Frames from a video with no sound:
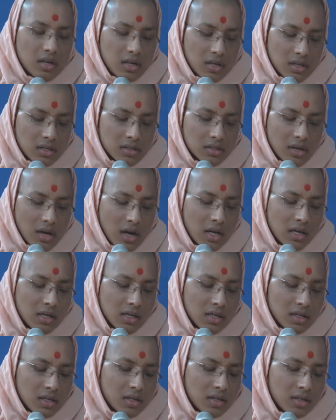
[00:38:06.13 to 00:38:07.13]
is
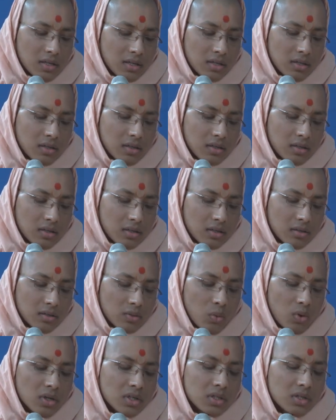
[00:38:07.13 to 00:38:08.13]
only
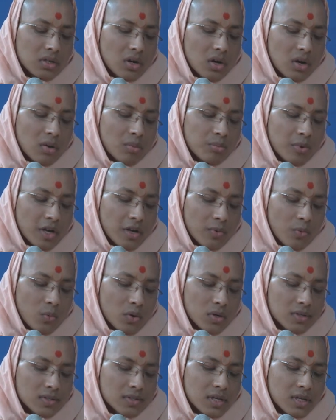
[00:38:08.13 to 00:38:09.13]
worthy of being
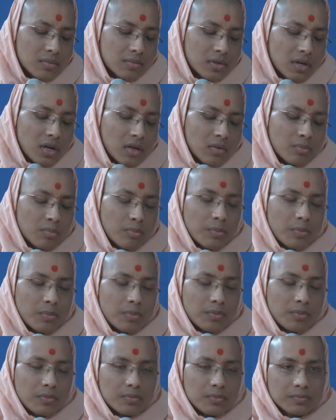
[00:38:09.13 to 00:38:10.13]
worshipped on
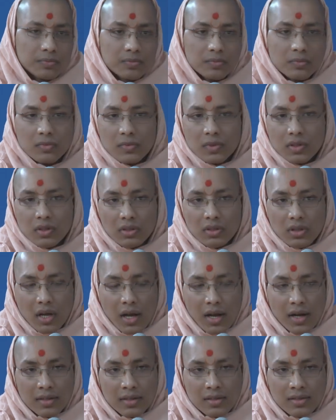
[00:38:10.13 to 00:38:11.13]

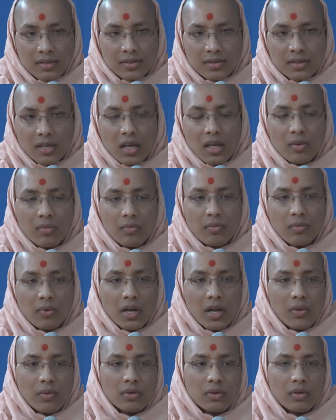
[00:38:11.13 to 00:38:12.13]
at the same
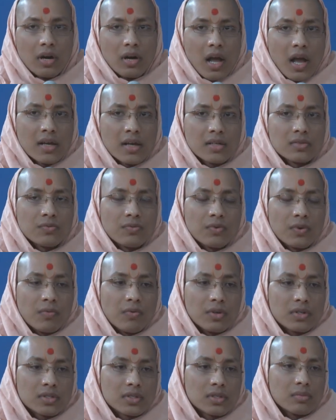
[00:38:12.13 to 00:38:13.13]
level as we
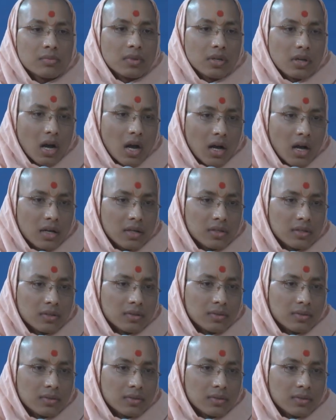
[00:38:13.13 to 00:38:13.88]
worship God.